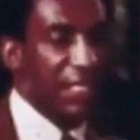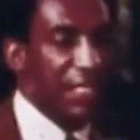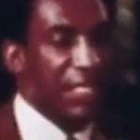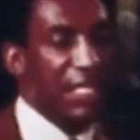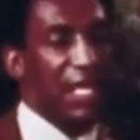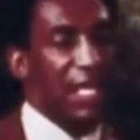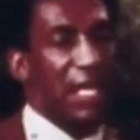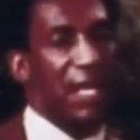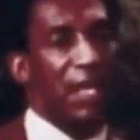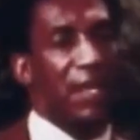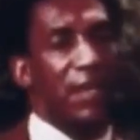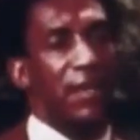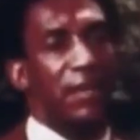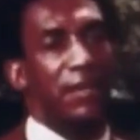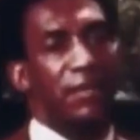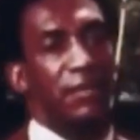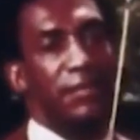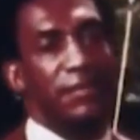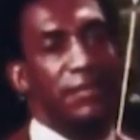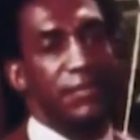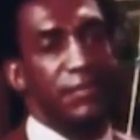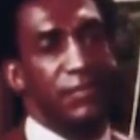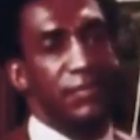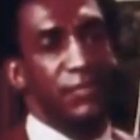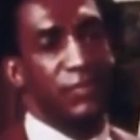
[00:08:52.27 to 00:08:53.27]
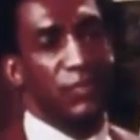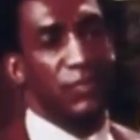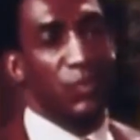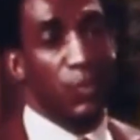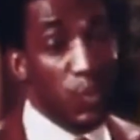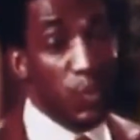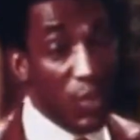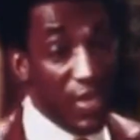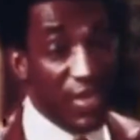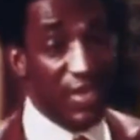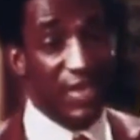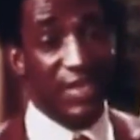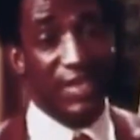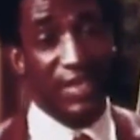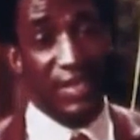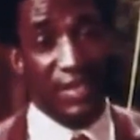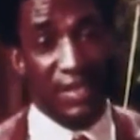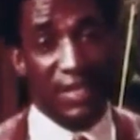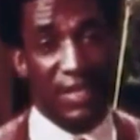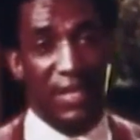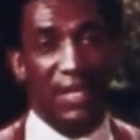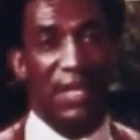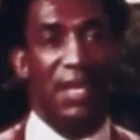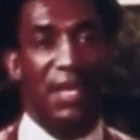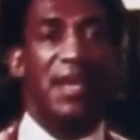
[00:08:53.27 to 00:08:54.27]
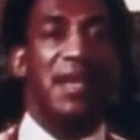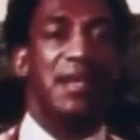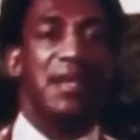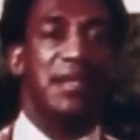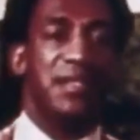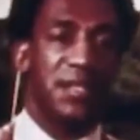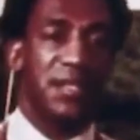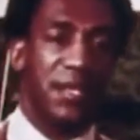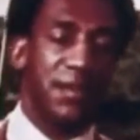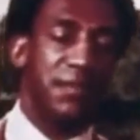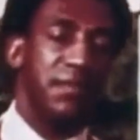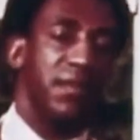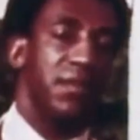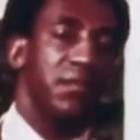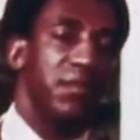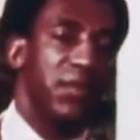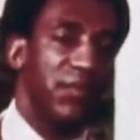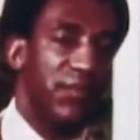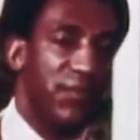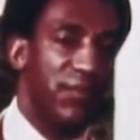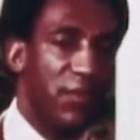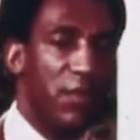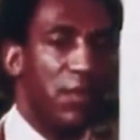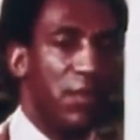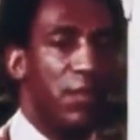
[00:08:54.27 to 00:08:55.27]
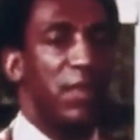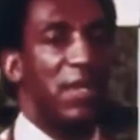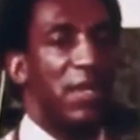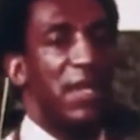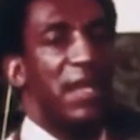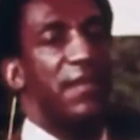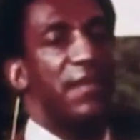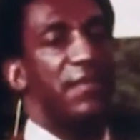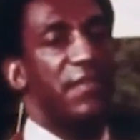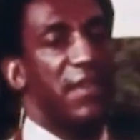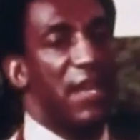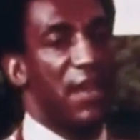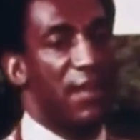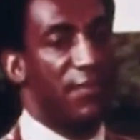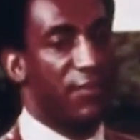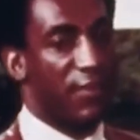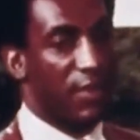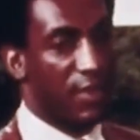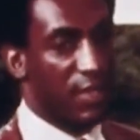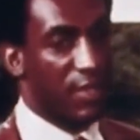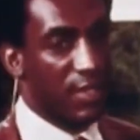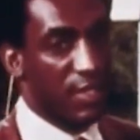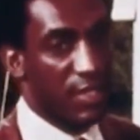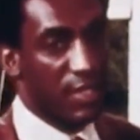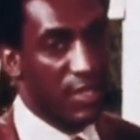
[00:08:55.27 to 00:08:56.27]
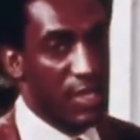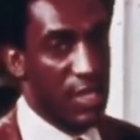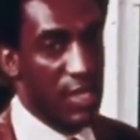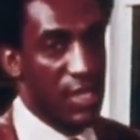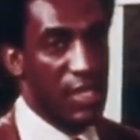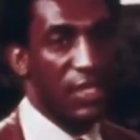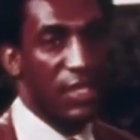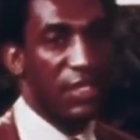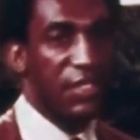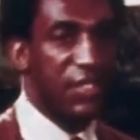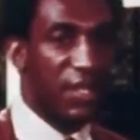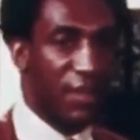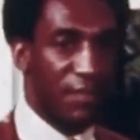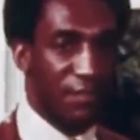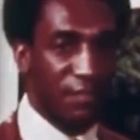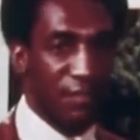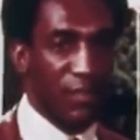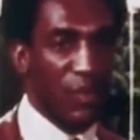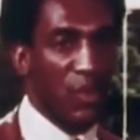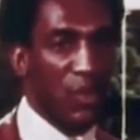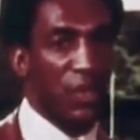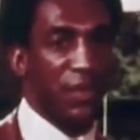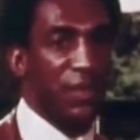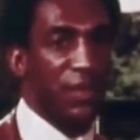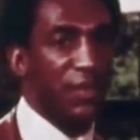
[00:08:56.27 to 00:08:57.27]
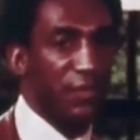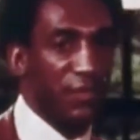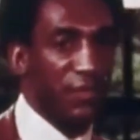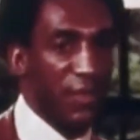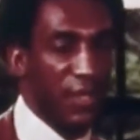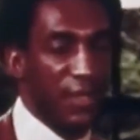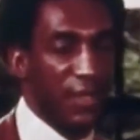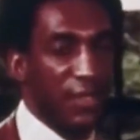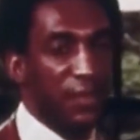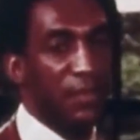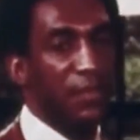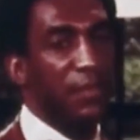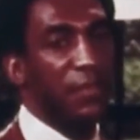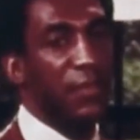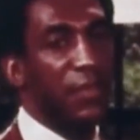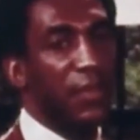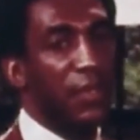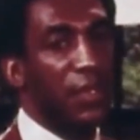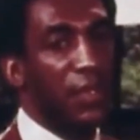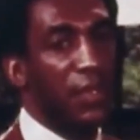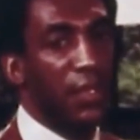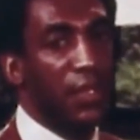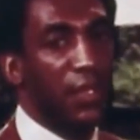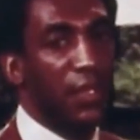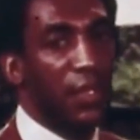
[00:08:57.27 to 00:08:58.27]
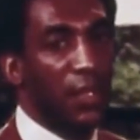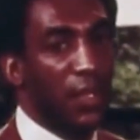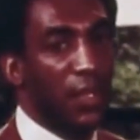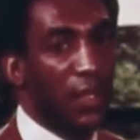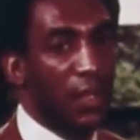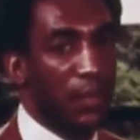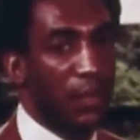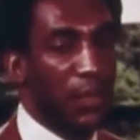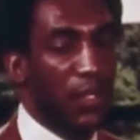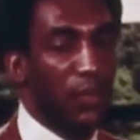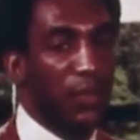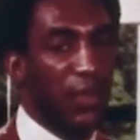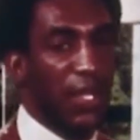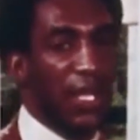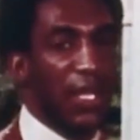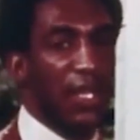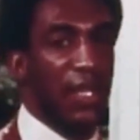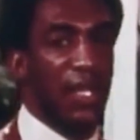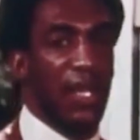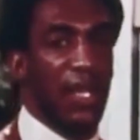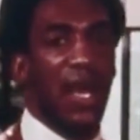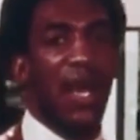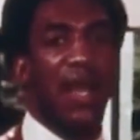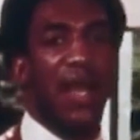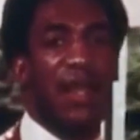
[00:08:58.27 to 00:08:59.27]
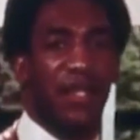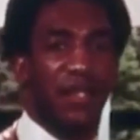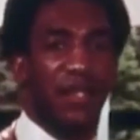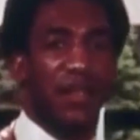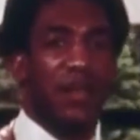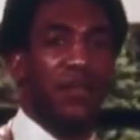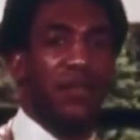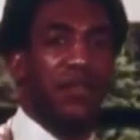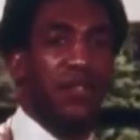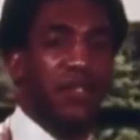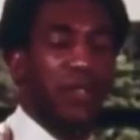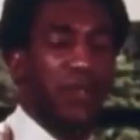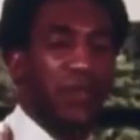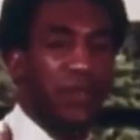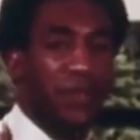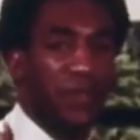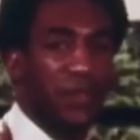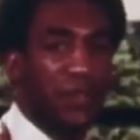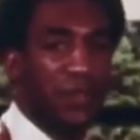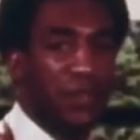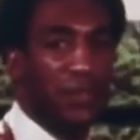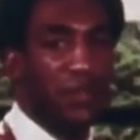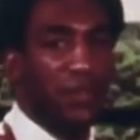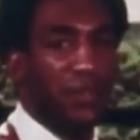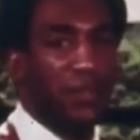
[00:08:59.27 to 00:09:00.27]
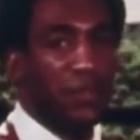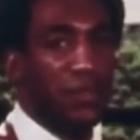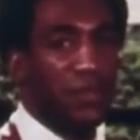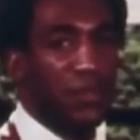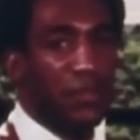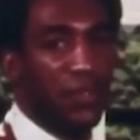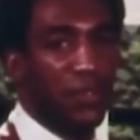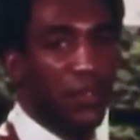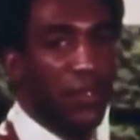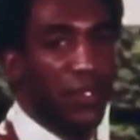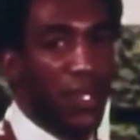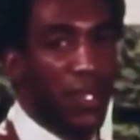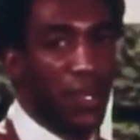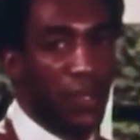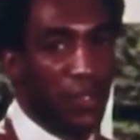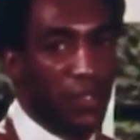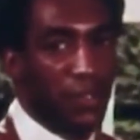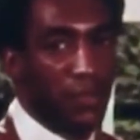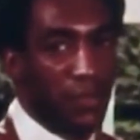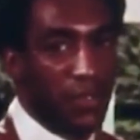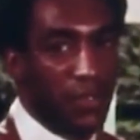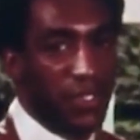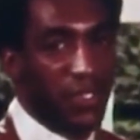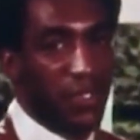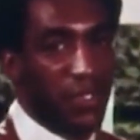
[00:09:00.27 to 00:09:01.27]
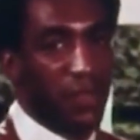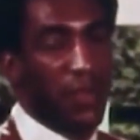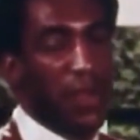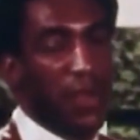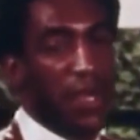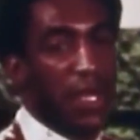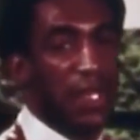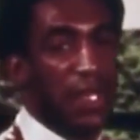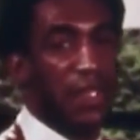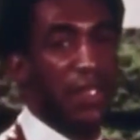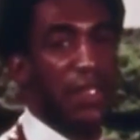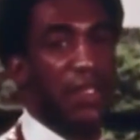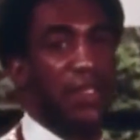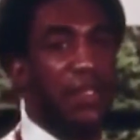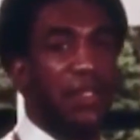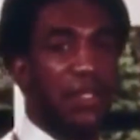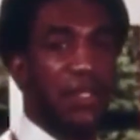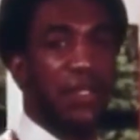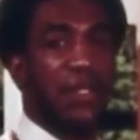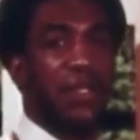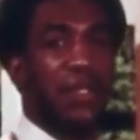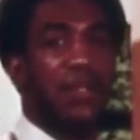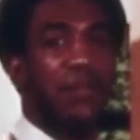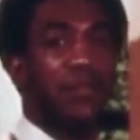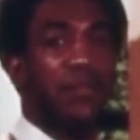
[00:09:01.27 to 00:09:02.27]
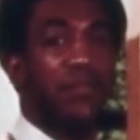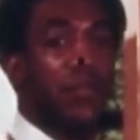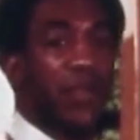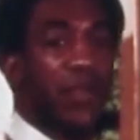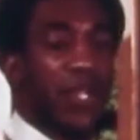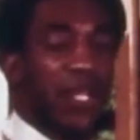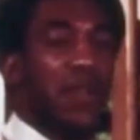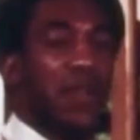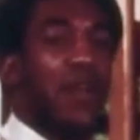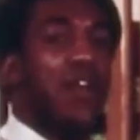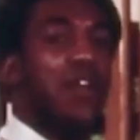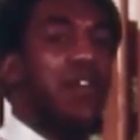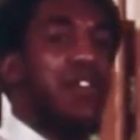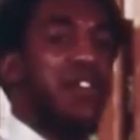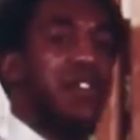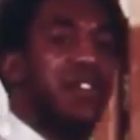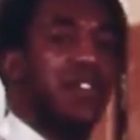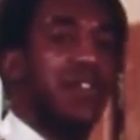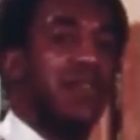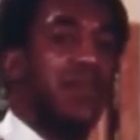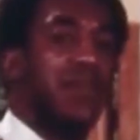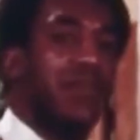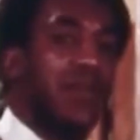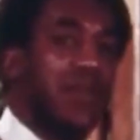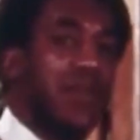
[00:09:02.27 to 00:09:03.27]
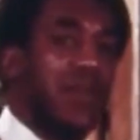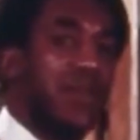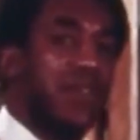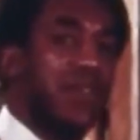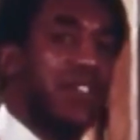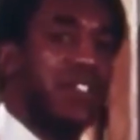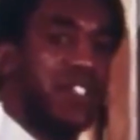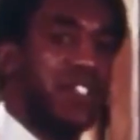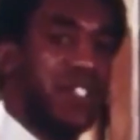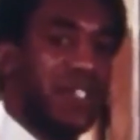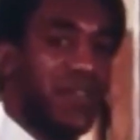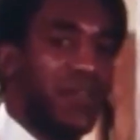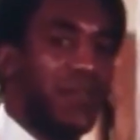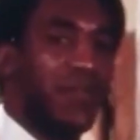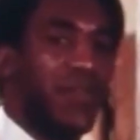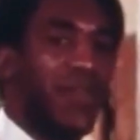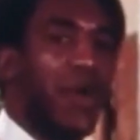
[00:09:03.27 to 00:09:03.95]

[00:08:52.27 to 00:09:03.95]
But we had something before we left Africa, something more than rhythm. I mean, we had a high culture. Culture was so high that great artists in the world are still